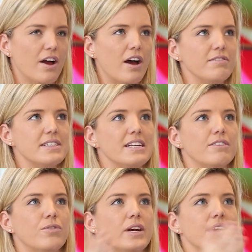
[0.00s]
Obviously,
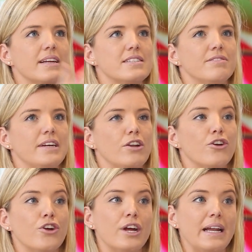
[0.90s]
if we can intervene
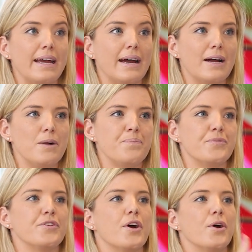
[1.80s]
earlier,
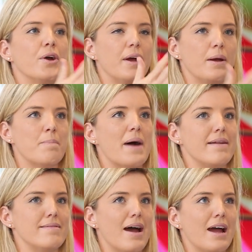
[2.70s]
so
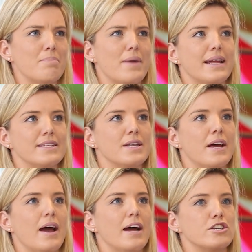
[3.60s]
about 9 months,
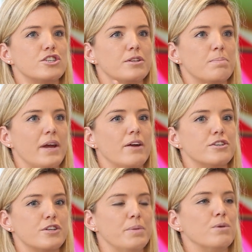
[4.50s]
a
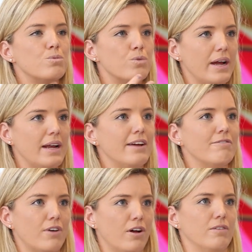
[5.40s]
parent should be really
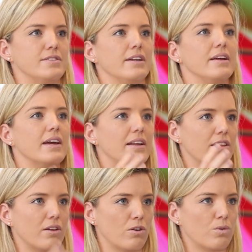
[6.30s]
involved in
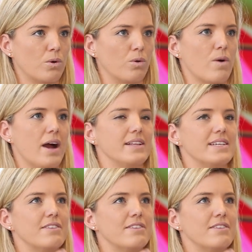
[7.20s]
getting the crawl right.